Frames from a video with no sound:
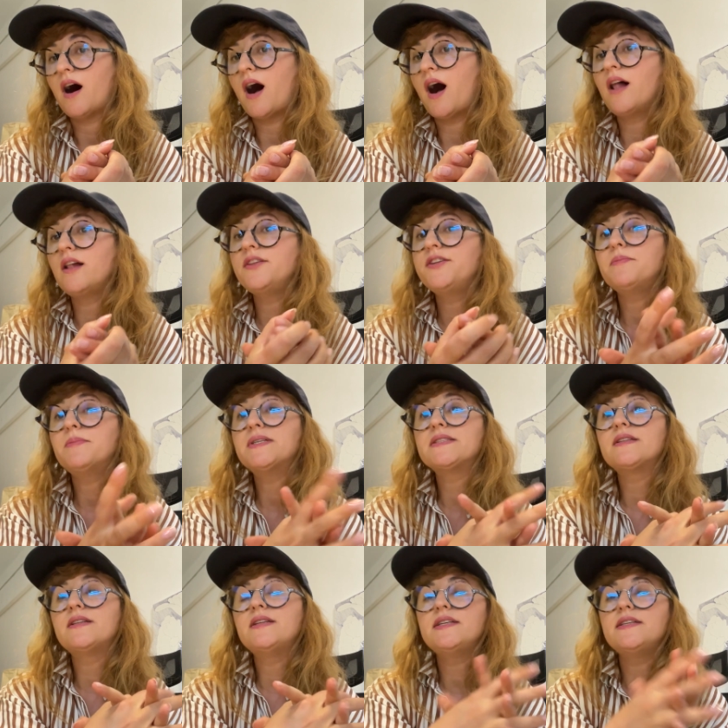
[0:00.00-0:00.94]

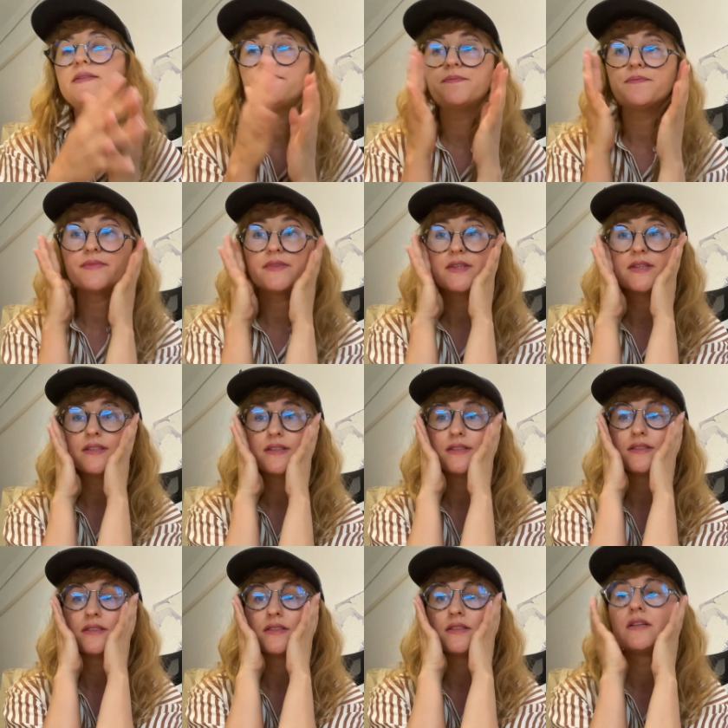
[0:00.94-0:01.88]
Ultimately,
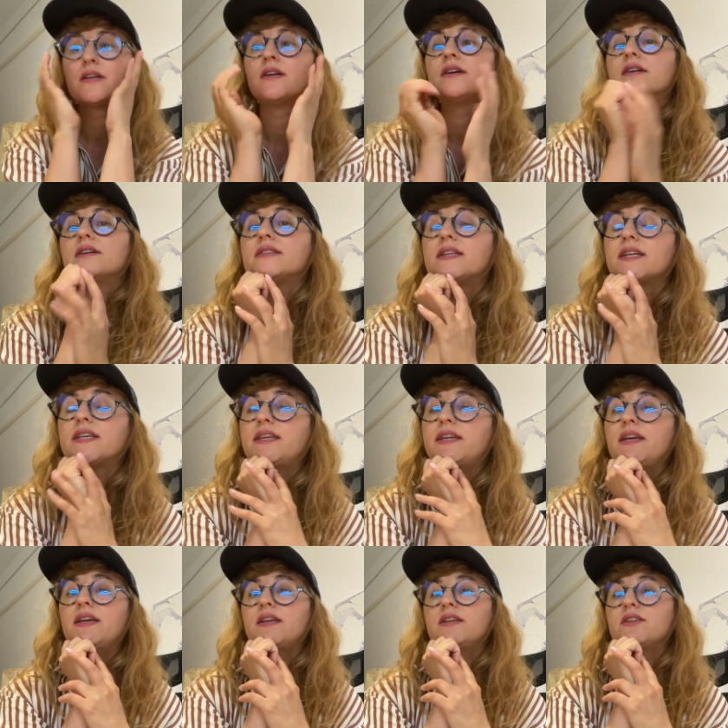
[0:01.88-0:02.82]
the
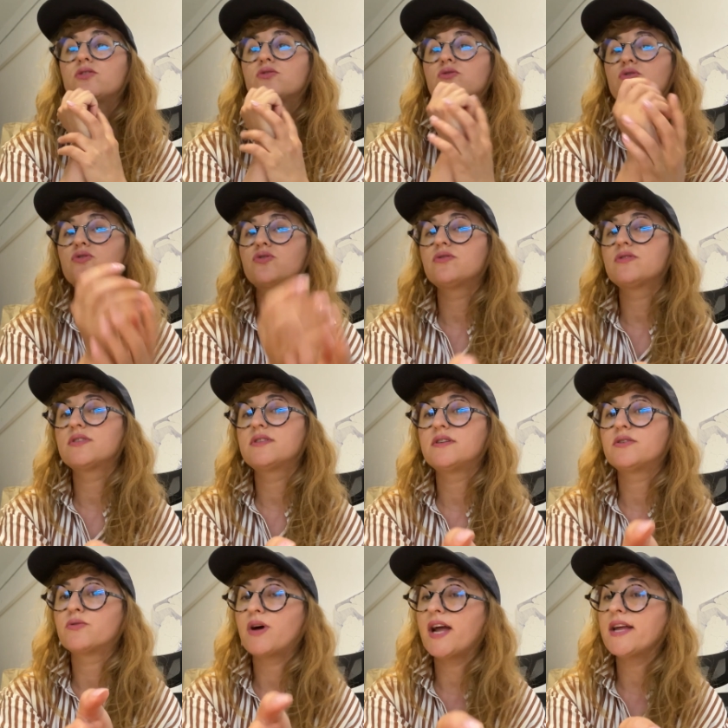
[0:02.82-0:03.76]
key is to choose
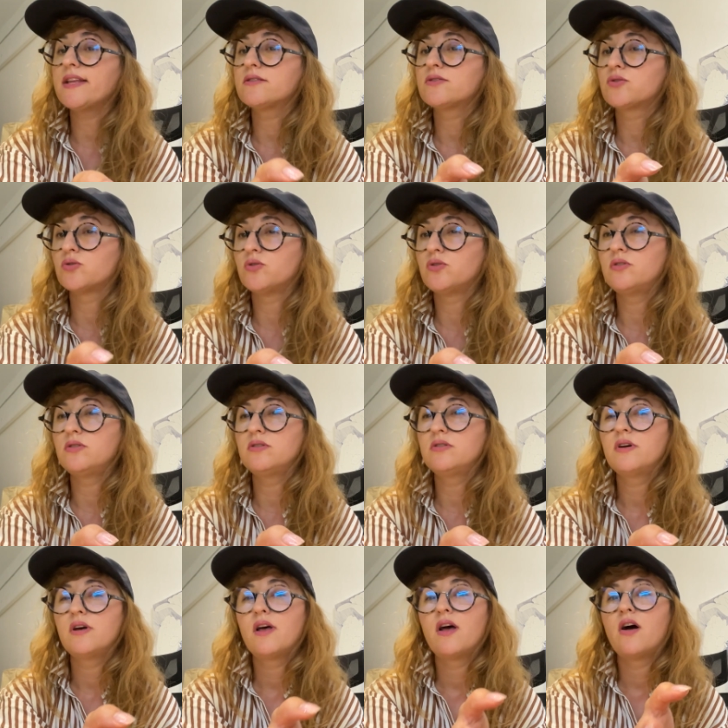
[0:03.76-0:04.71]
the right
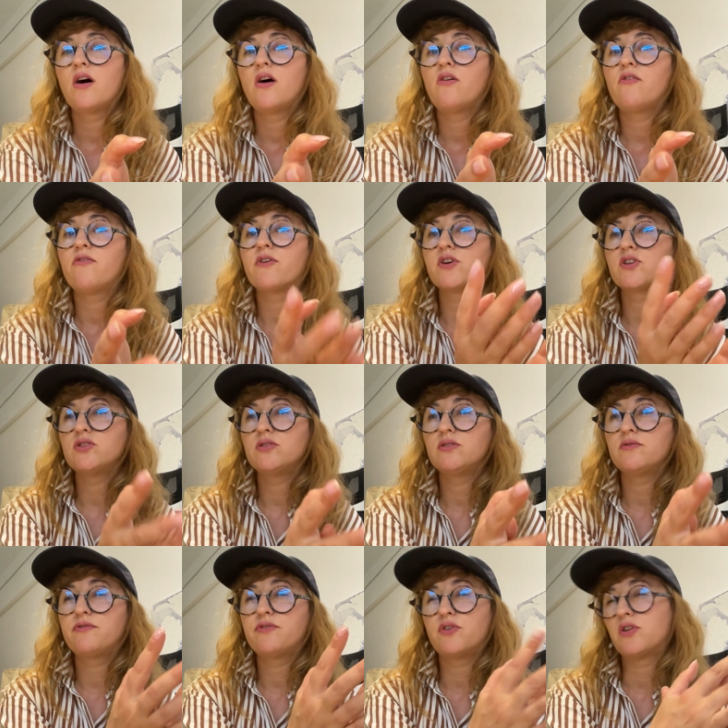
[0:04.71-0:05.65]
tool
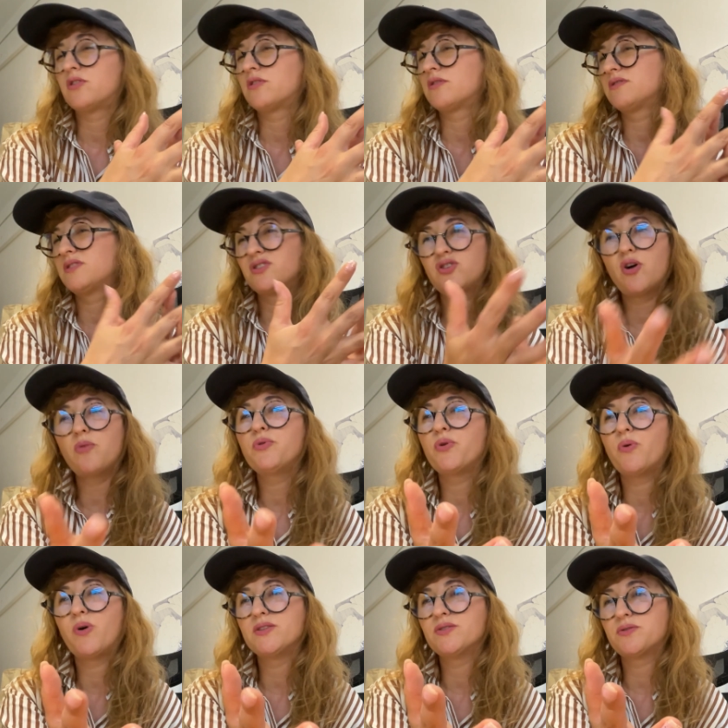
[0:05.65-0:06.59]
for the job
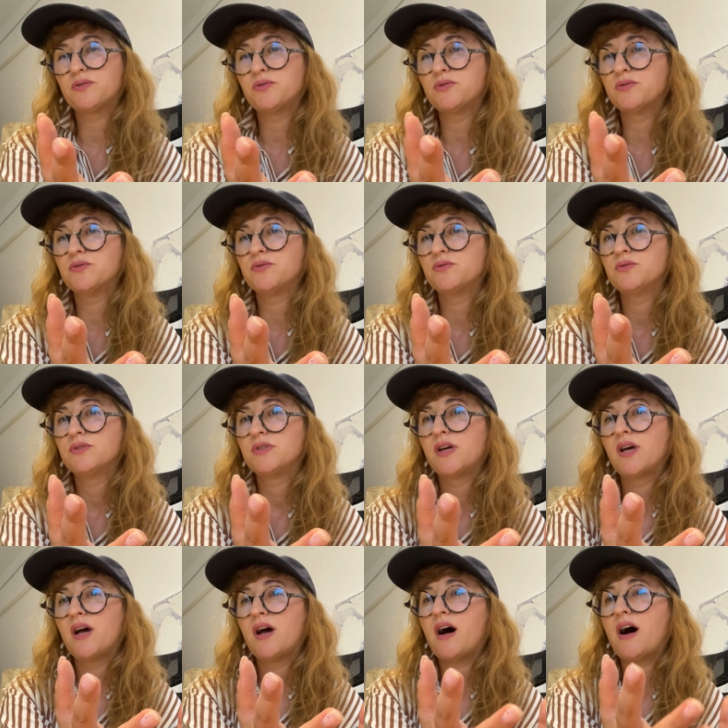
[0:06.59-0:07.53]
you want to do.
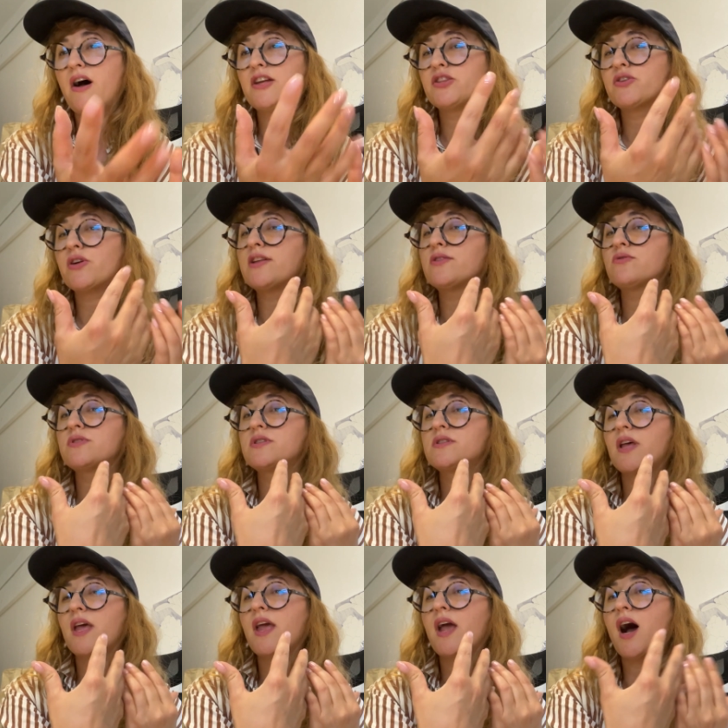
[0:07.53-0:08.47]
I try to
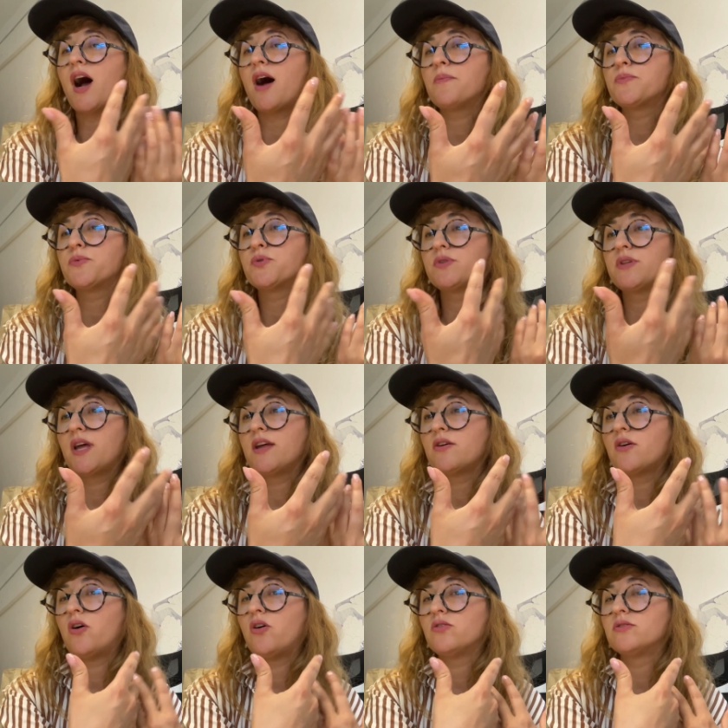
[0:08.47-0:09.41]
stay up to
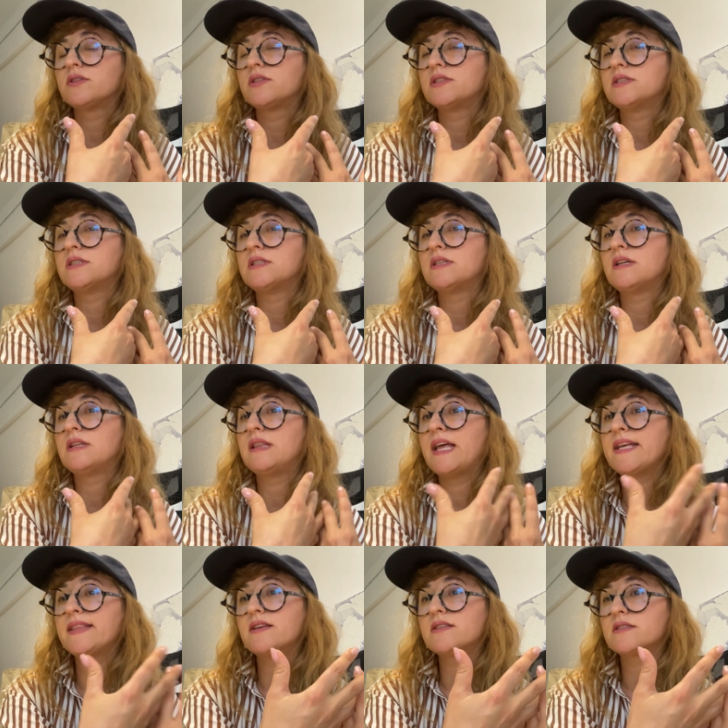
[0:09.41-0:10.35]
date on the
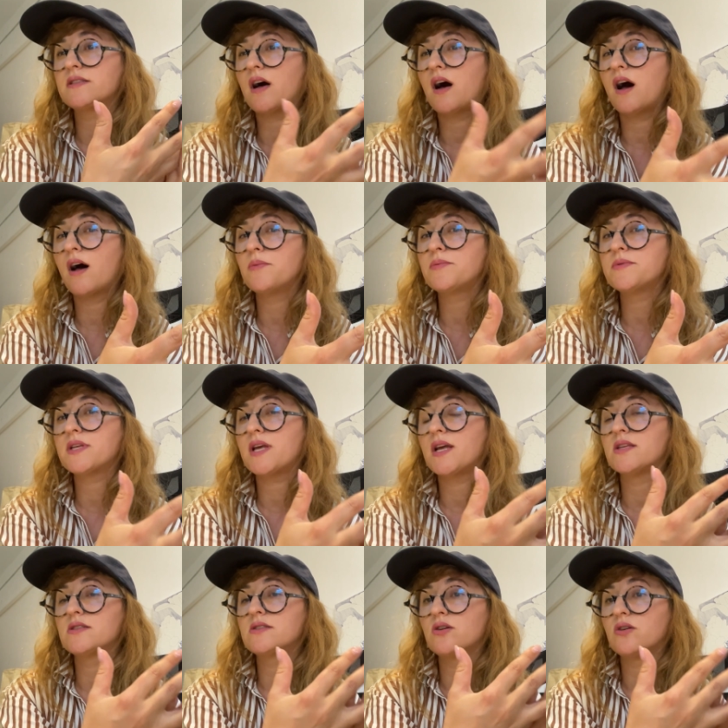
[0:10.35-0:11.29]
latest apps
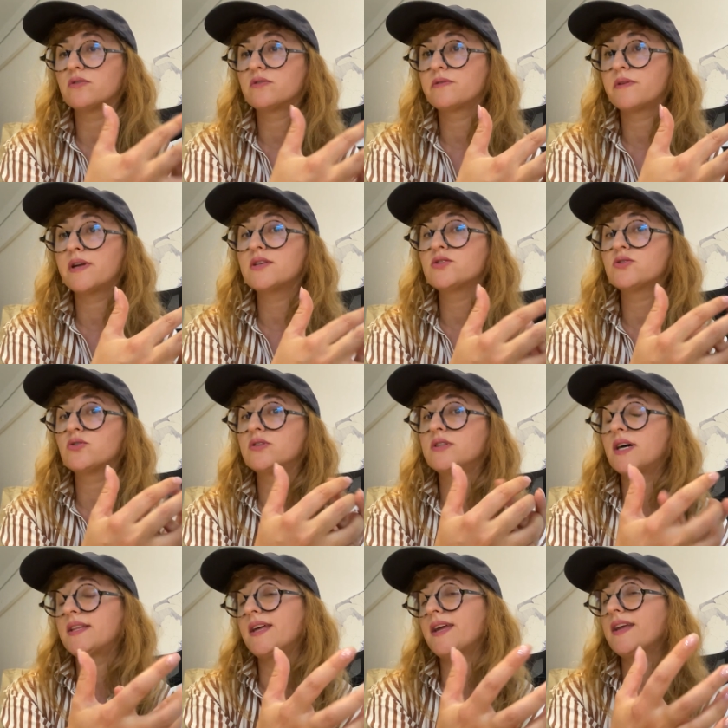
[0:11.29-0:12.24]
and software so
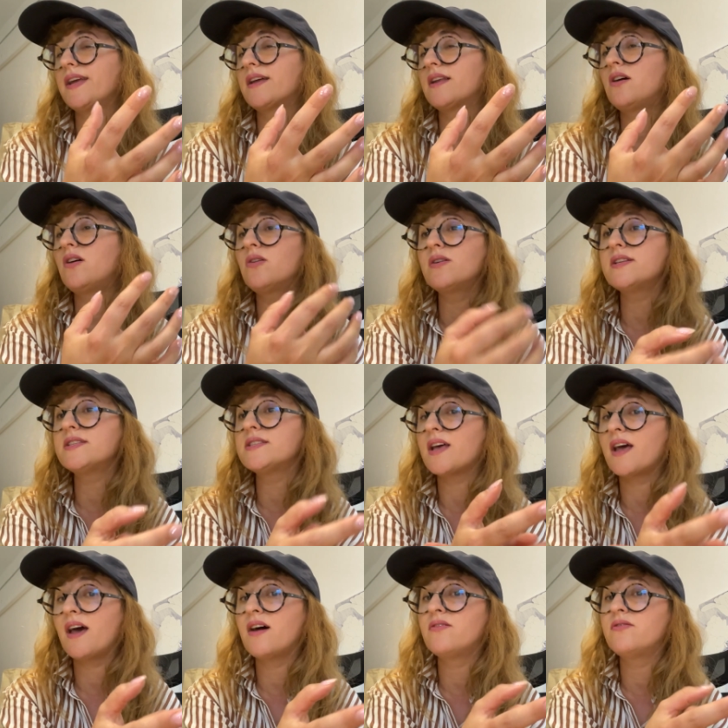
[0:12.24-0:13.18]
that I can always
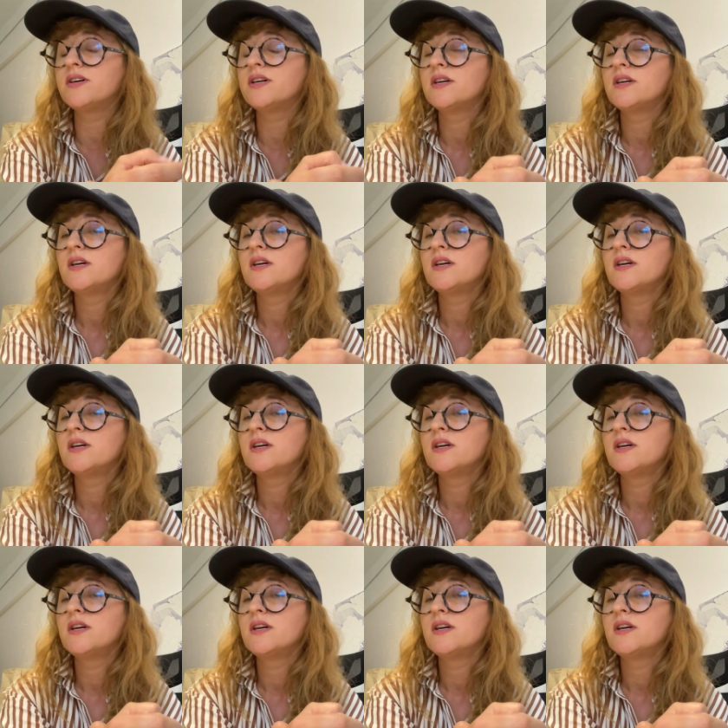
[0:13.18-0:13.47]
have